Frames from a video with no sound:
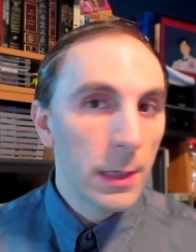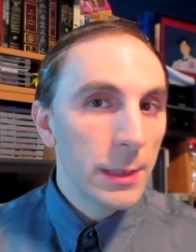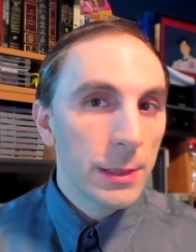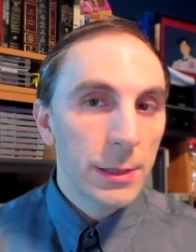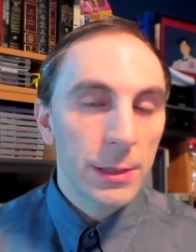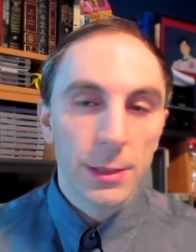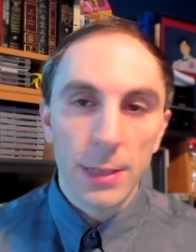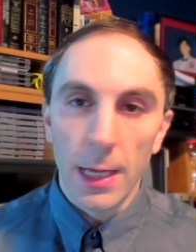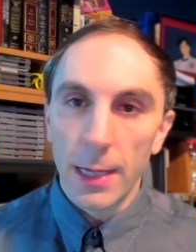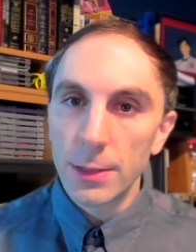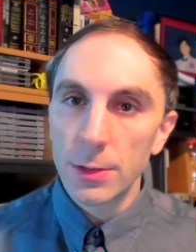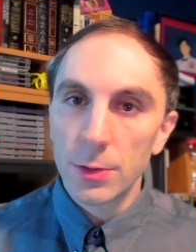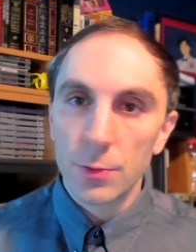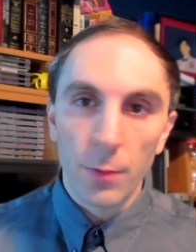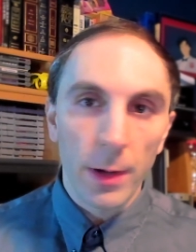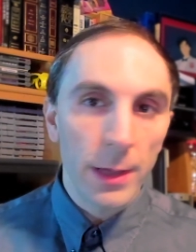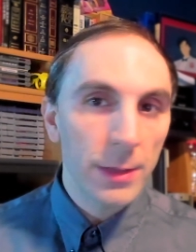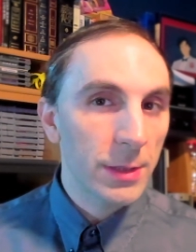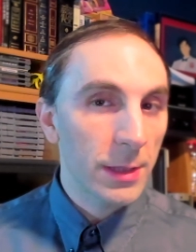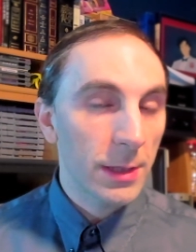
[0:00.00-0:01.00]
SENS
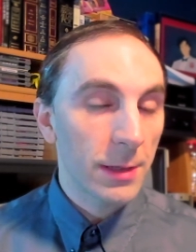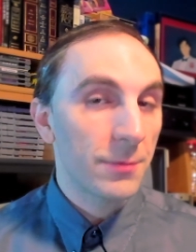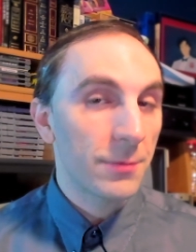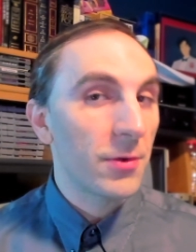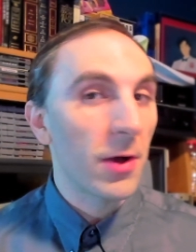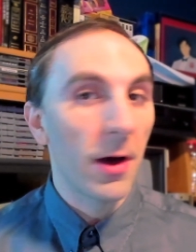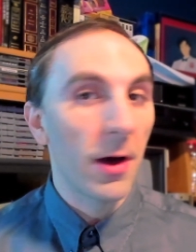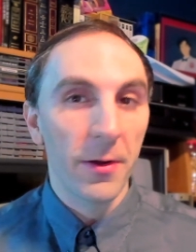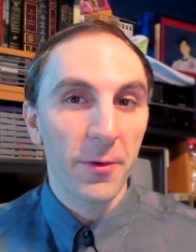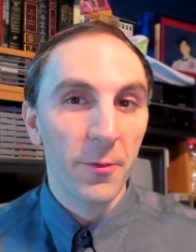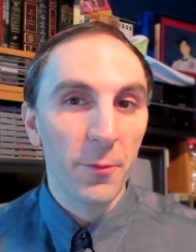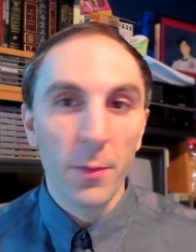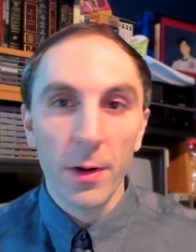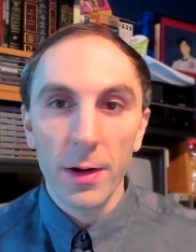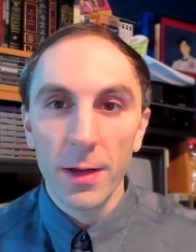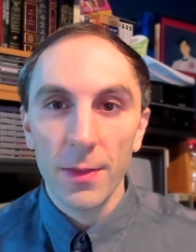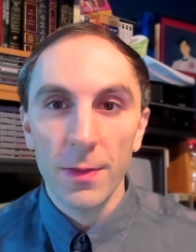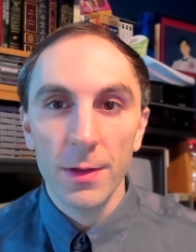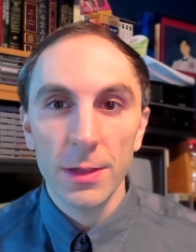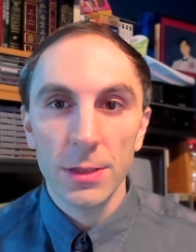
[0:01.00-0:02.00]
raising a ton of
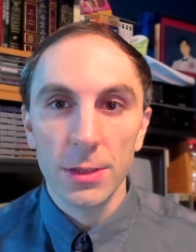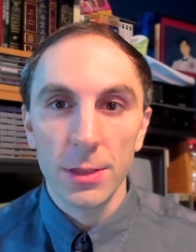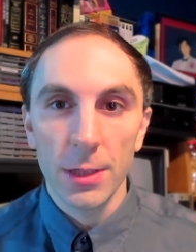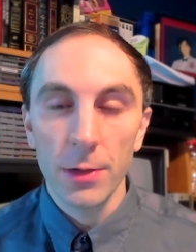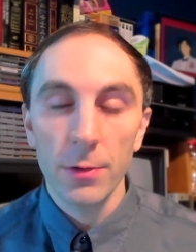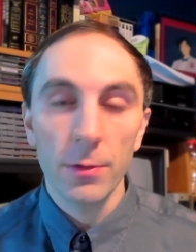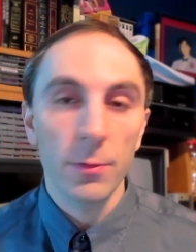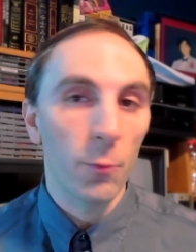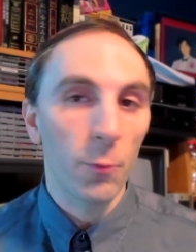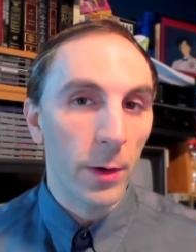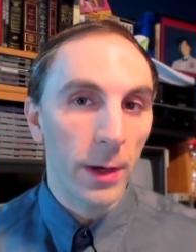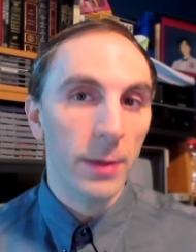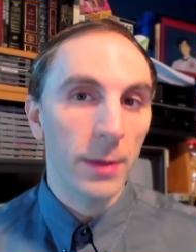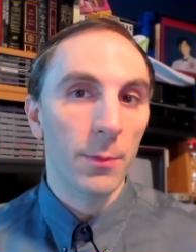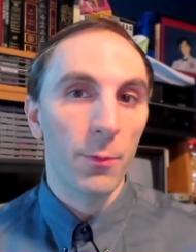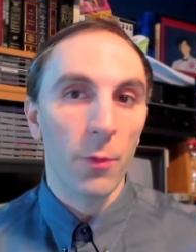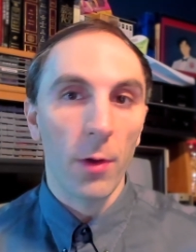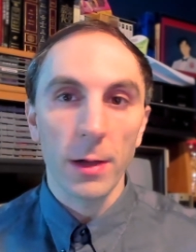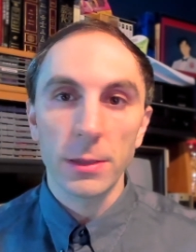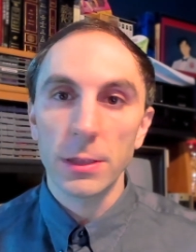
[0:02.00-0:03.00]
money this year and winning the
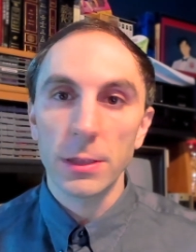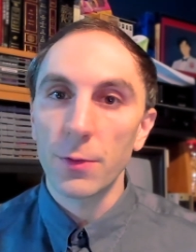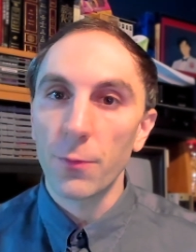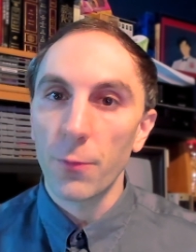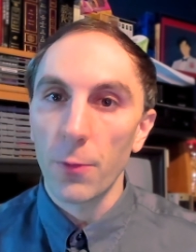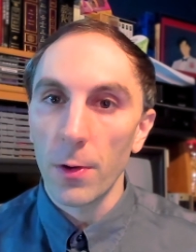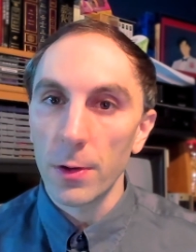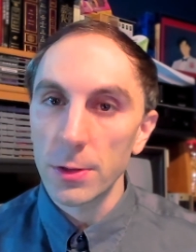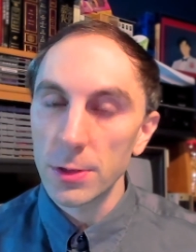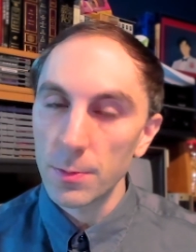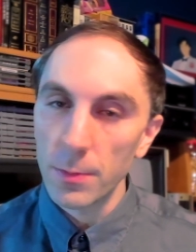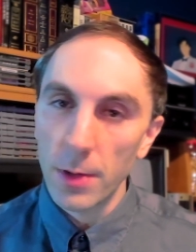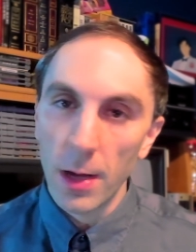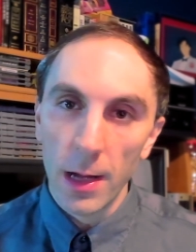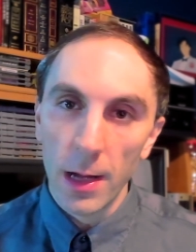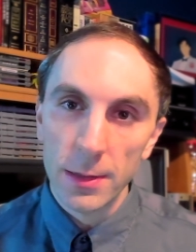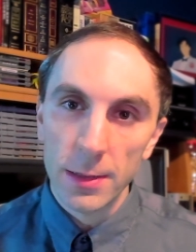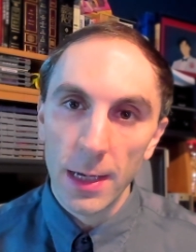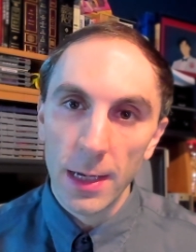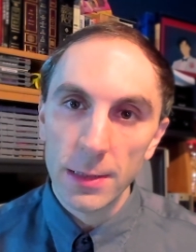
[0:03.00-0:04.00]
Project for Awesome
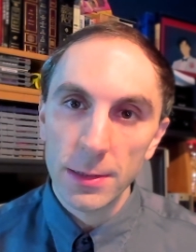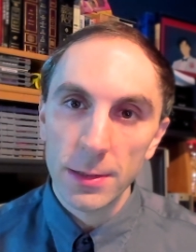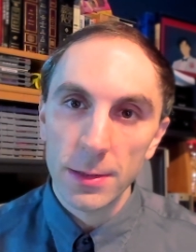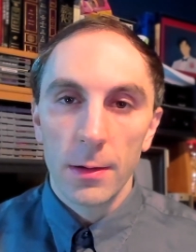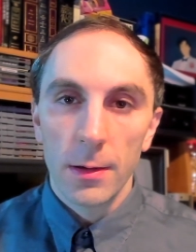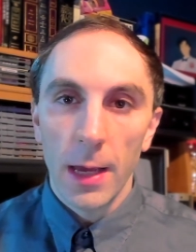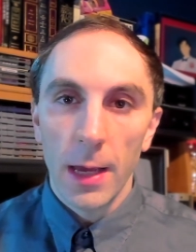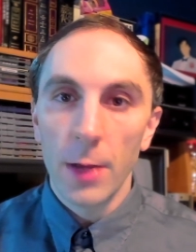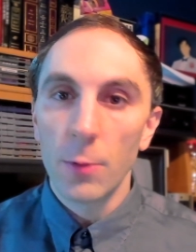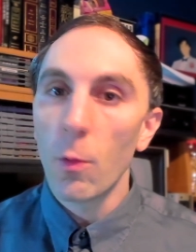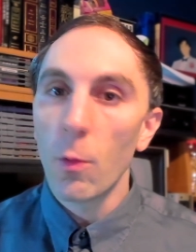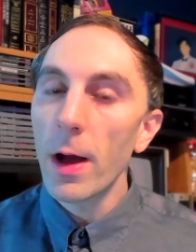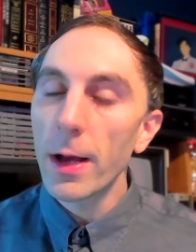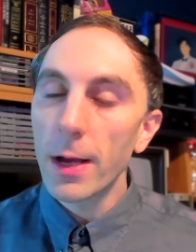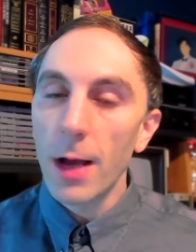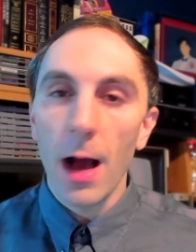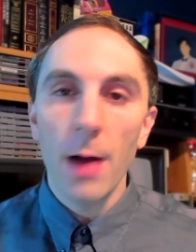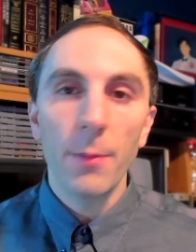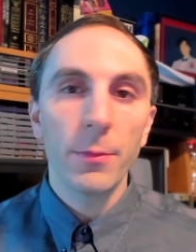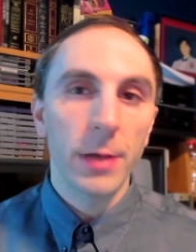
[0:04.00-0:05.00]
contest, and Y
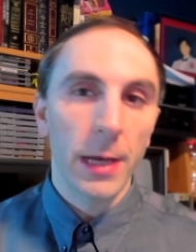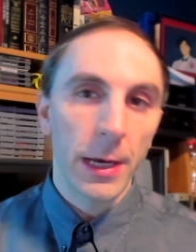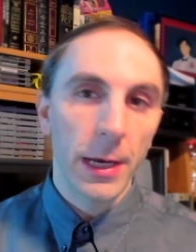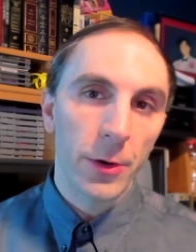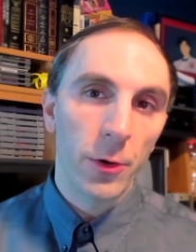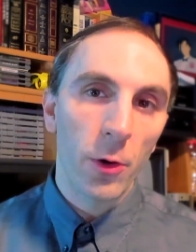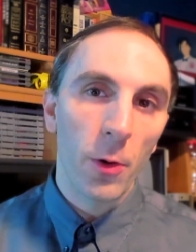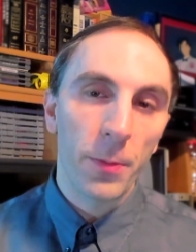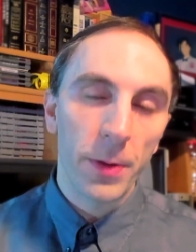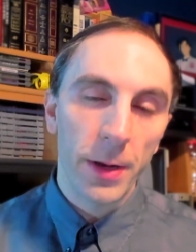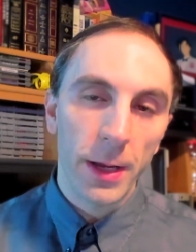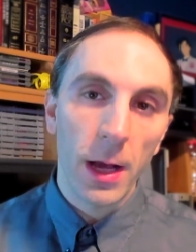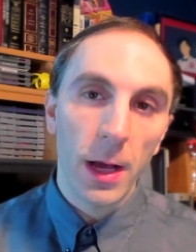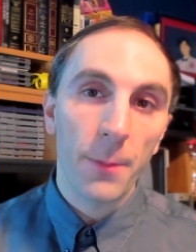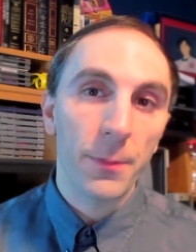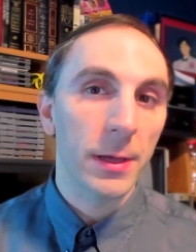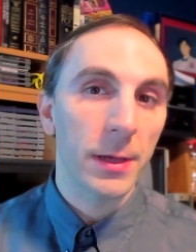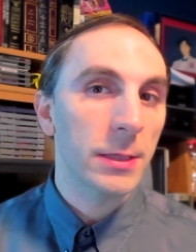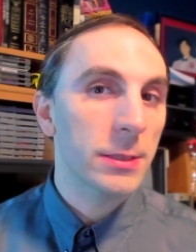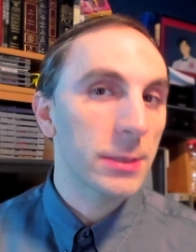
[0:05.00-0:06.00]
Combinator opening
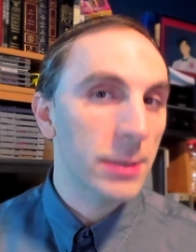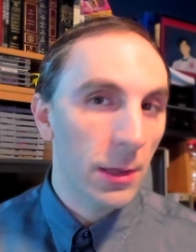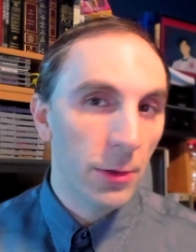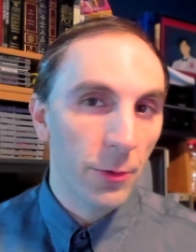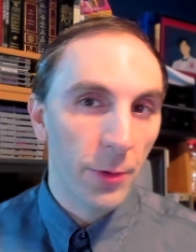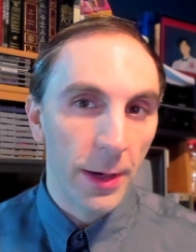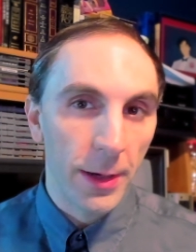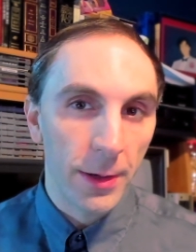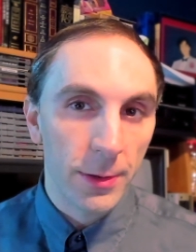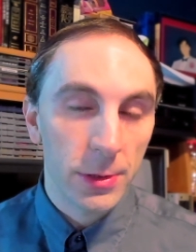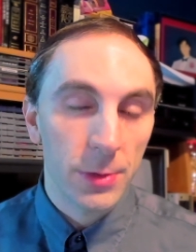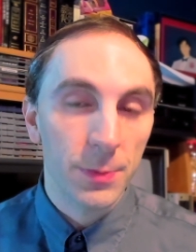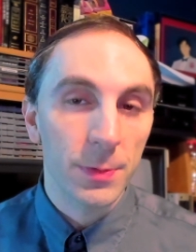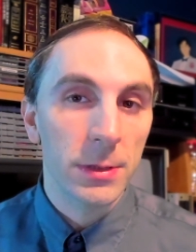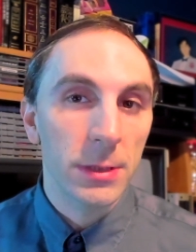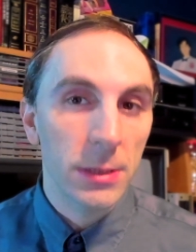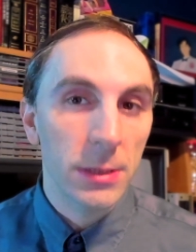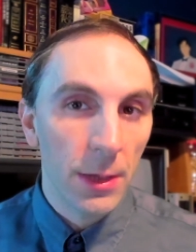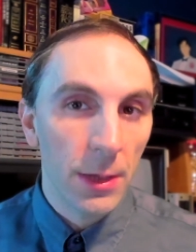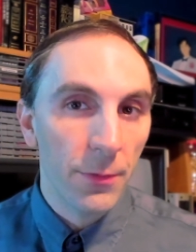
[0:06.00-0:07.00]
up an accelerator
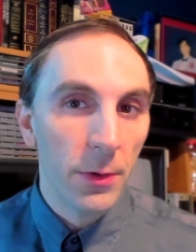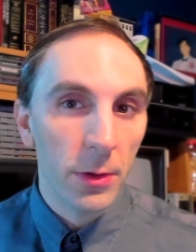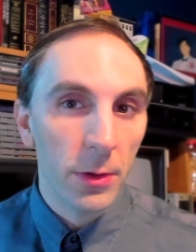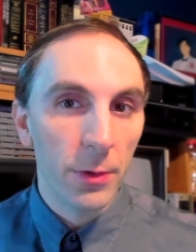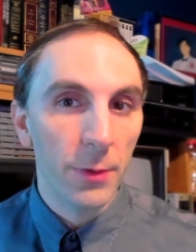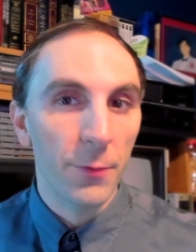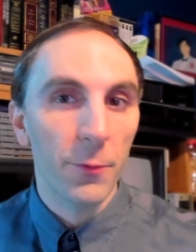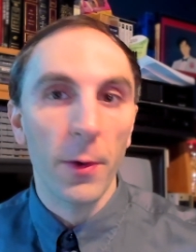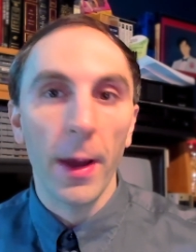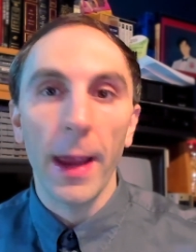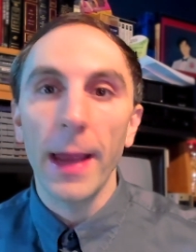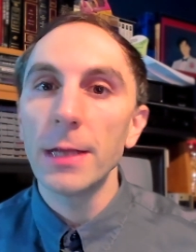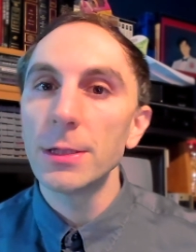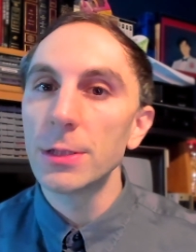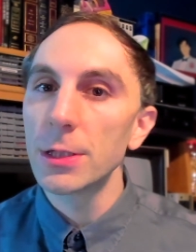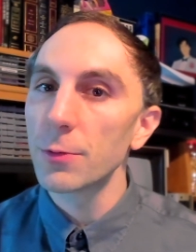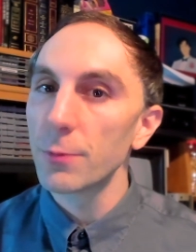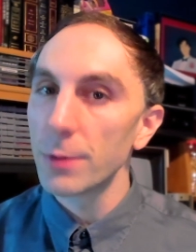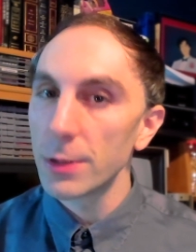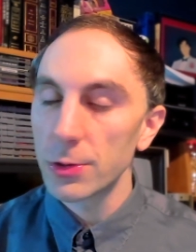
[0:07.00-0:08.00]
specifically for
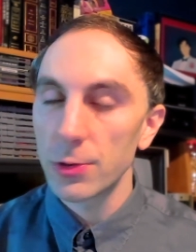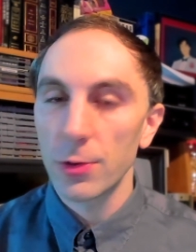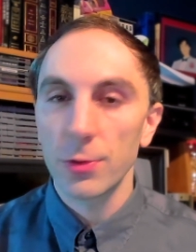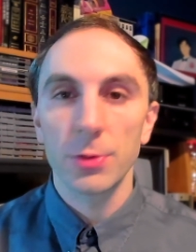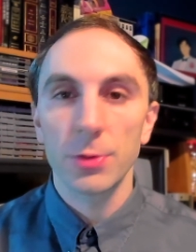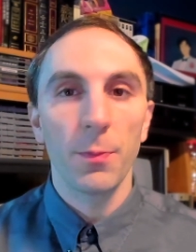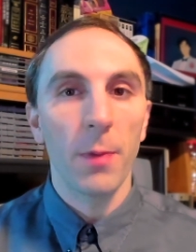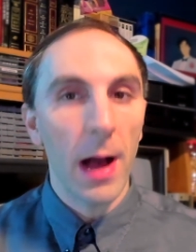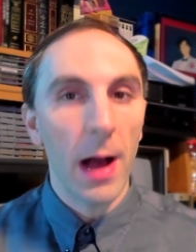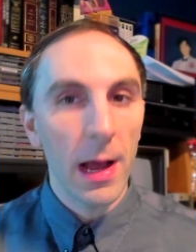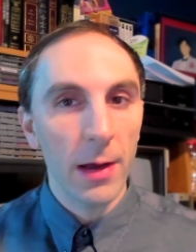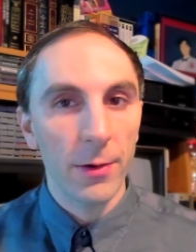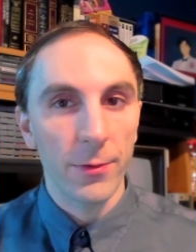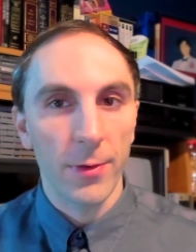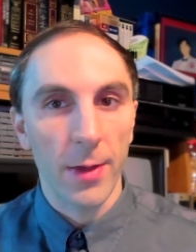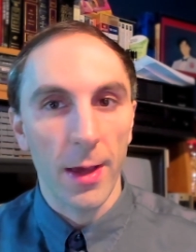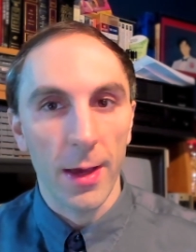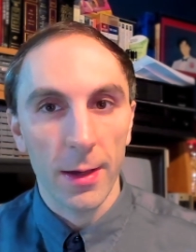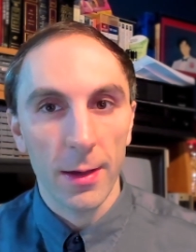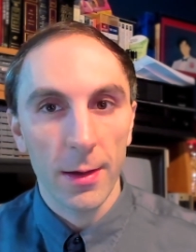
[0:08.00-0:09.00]
aging research
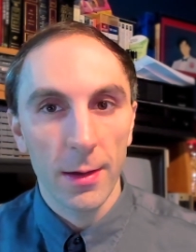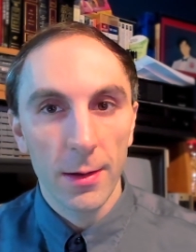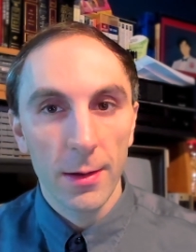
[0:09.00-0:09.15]
biotech.